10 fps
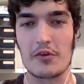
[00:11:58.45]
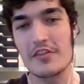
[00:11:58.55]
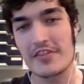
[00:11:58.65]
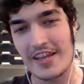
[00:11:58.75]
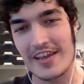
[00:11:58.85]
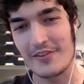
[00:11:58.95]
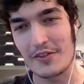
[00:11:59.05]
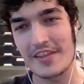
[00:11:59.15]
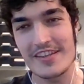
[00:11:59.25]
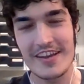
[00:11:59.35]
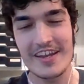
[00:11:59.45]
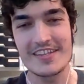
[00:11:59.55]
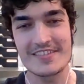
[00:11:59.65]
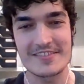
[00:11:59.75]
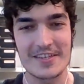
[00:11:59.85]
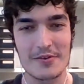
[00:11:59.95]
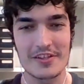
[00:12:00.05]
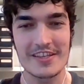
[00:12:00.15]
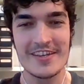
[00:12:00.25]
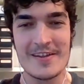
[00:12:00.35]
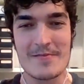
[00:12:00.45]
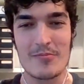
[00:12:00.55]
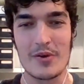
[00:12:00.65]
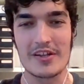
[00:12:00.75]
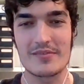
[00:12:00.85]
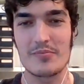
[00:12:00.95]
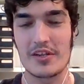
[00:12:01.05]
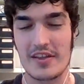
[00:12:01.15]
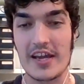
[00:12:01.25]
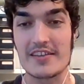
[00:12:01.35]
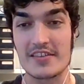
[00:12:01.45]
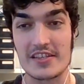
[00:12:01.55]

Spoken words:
Not that high necessarily, but high ticket